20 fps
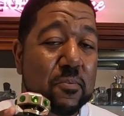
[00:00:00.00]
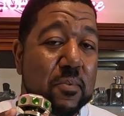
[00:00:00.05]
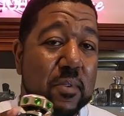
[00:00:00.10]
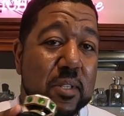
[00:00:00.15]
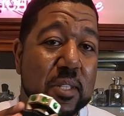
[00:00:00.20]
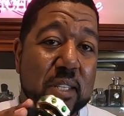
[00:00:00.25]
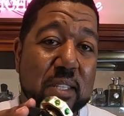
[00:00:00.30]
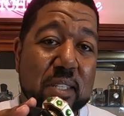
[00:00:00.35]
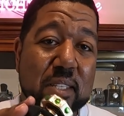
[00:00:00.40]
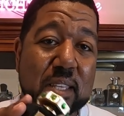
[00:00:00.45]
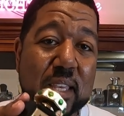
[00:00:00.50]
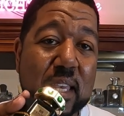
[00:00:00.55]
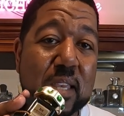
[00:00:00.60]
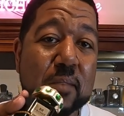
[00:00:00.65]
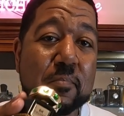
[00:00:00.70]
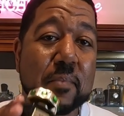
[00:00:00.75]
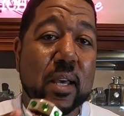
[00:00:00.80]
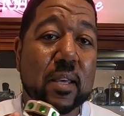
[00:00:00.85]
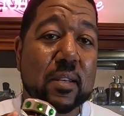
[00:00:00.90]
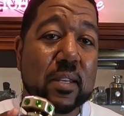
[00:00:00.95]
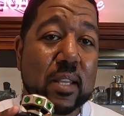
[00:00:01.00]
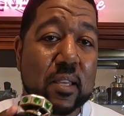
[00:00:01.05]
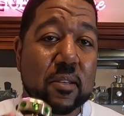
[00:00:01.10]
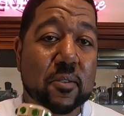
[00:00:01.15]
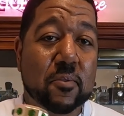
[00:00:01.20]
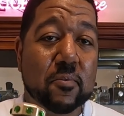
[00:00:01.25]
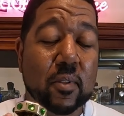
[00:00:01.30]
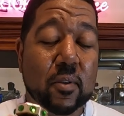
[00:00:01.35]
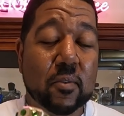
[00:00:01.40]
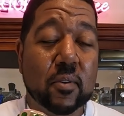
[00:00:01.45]
one just came out not
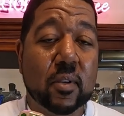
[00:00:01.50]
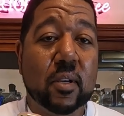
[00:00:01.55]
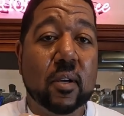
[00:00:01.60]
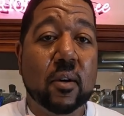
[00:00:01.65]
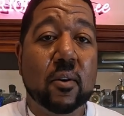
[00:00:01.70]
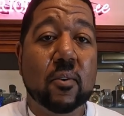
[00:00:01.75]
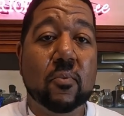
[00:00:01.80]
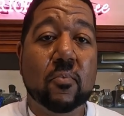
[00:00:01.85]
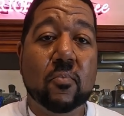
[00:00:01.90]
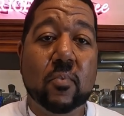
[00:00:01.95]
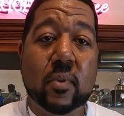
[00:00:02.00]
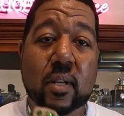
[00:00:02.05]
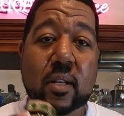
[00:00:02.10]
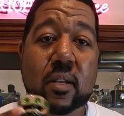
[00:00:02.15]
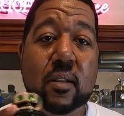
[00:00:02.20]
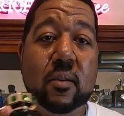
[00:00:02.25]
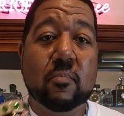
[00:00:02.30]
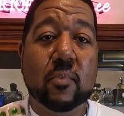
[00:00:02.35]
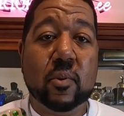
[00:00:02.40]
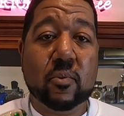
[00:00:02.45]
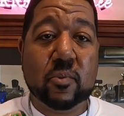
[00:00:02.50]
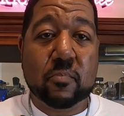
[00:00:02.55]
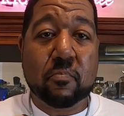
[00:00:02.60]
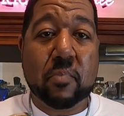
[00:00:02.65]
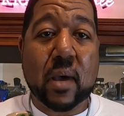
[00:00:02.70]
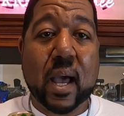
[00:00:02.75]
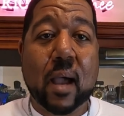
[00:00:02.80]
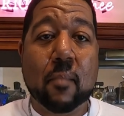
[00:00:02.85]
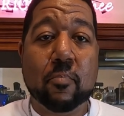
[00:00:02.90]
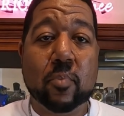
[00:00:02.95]
too long ago. One of their most
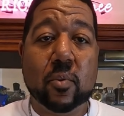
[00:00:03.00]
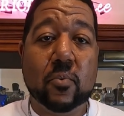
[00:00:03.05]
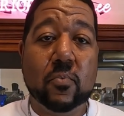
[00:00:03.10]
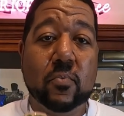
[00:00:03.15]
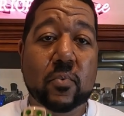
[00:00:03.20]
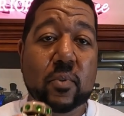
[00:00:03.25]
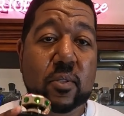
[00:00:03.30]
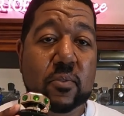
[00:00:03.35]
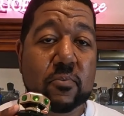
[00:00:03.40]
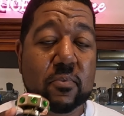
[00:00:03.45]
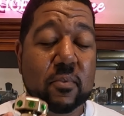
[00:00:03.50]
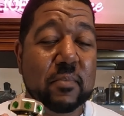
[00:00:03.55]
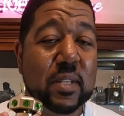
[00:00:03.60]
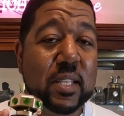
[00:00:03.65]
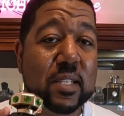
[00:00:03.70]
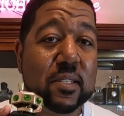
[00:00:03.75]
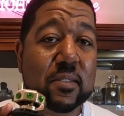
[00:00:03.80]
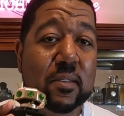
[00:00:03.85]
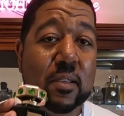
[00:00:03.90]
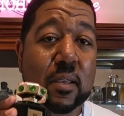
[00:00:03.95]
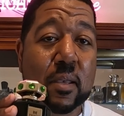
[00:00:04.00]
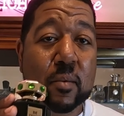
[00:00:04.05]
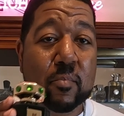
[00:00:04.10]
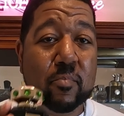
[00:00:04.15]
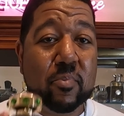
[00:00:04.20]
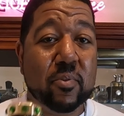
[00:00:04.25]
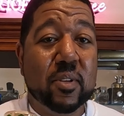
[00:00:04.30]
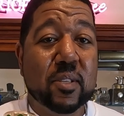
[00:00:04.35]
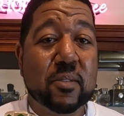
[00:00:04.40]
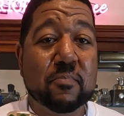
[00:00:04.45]
popular ones from this
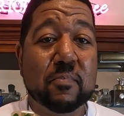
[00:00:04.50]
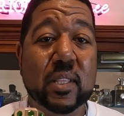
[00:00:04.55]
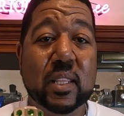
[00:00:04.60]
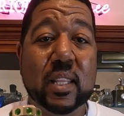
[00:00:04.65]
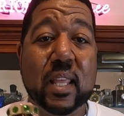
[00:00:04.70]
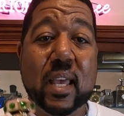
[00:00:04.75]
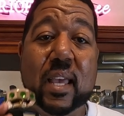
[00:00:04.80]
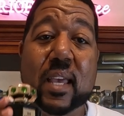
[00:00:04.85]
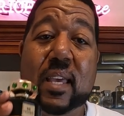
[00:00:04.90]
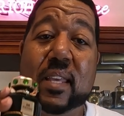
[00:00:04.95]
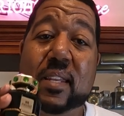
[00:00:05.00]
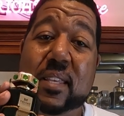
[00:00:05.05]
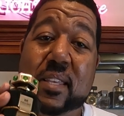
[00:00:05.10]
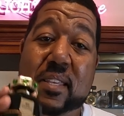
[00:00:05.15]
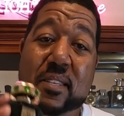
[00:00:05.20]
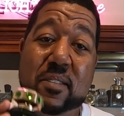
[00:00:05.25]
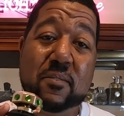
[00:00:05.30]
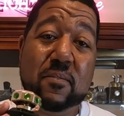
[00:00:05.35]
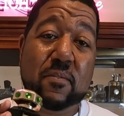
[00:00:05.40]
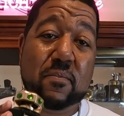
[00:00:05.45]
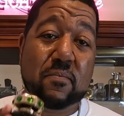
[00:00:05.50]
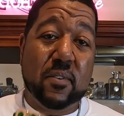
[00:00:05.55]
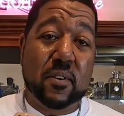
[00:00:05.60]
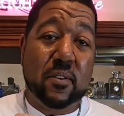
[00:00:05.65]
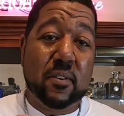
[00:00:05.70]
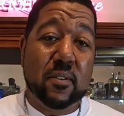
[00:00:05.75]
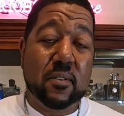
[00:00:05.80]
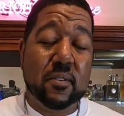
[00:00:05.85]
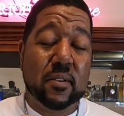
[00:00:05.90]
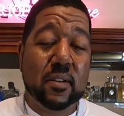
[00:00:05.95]
Prisme line is the
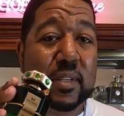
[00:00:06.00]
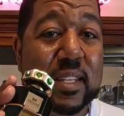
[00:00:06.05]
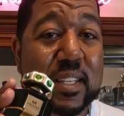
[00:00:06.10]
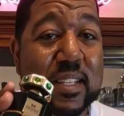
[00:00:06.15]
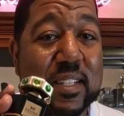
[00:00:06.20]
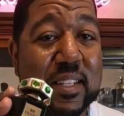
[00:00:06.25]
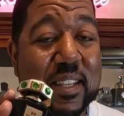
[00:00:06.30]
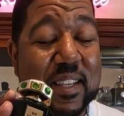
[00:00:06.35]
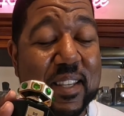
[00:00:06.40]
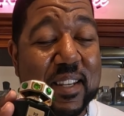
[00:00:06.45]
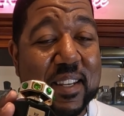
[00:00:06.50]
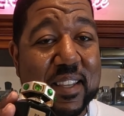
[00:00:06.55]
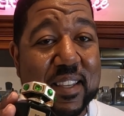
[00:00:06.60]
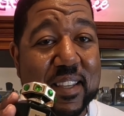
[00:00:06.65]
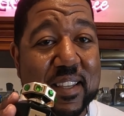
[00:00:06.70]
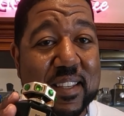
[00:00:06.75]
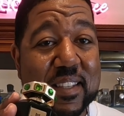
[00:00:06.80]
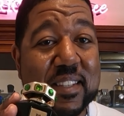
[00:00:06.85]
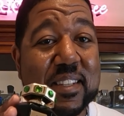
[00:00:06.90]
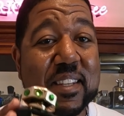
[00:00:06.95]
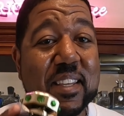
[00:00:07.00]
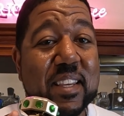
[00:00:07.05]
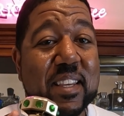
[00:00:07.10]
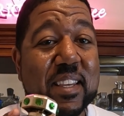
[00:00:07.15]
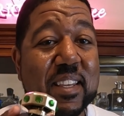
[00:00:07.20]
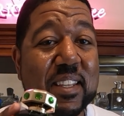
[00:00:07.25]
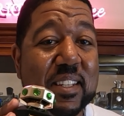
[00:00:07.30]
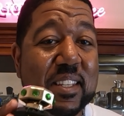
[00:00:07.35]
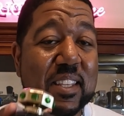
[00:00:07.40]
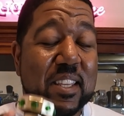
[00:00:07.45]
Vert. This is the
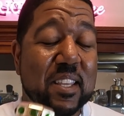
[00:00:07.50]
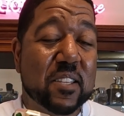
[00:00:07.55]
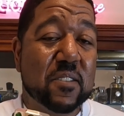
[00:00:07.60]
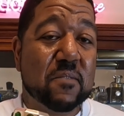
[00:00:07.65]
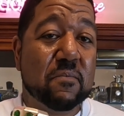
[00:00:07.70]
intense